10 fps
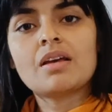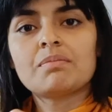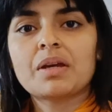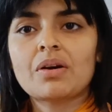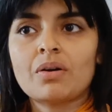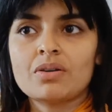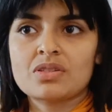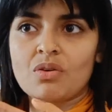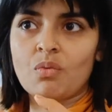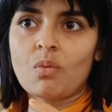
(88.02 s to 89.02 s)

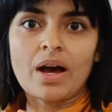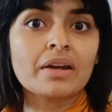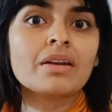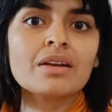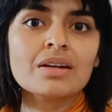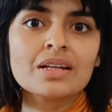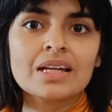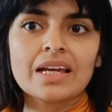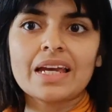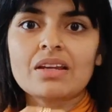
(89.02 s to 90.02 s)
because one,
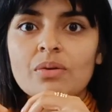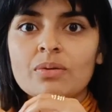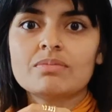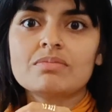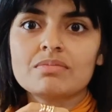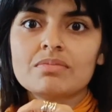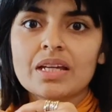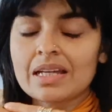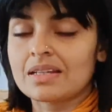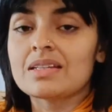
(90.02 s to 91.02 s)
it
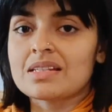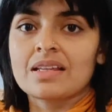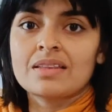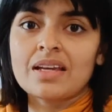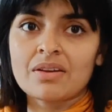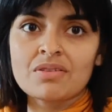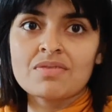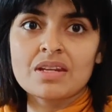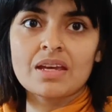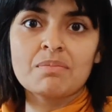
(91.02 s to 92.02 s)
it is at the end
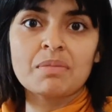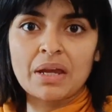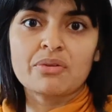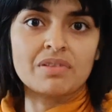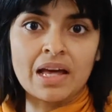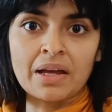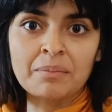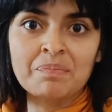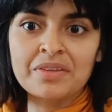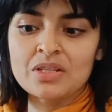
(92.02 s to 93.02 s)
of the day made of
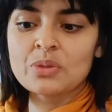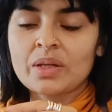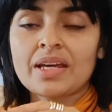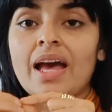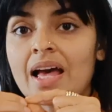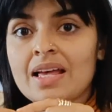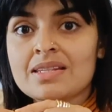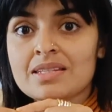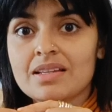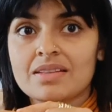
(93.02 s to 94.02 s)
lime, so it
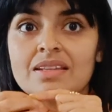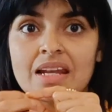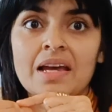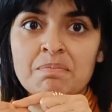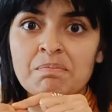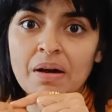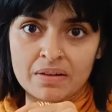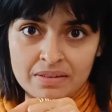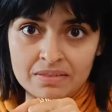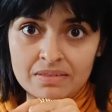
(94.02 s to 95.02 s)
has the lime
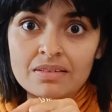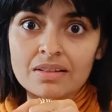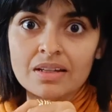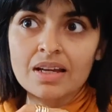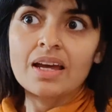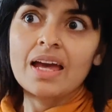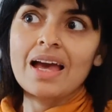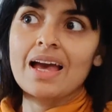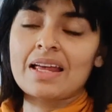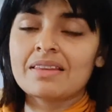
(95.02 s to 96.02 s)
particle
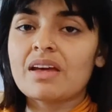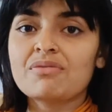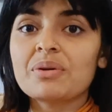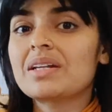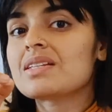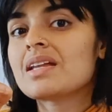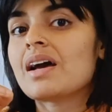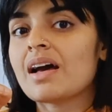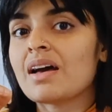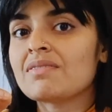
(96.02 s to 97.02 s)
and therefore it doesn't
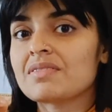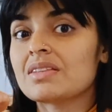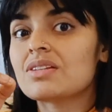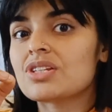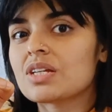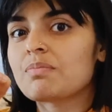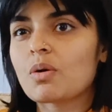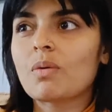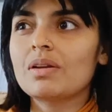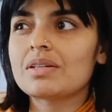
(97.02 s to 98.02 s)
have the cheap
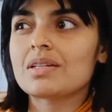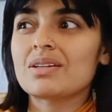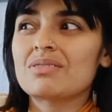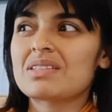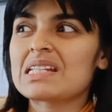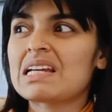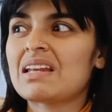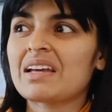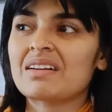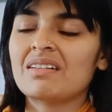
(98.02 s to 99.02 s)
quality of say
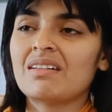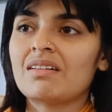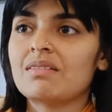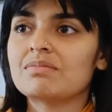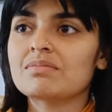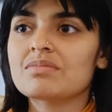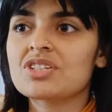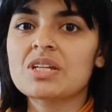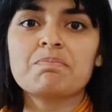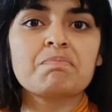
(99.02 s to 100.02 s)
like a
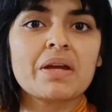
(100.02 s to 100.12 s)
cheap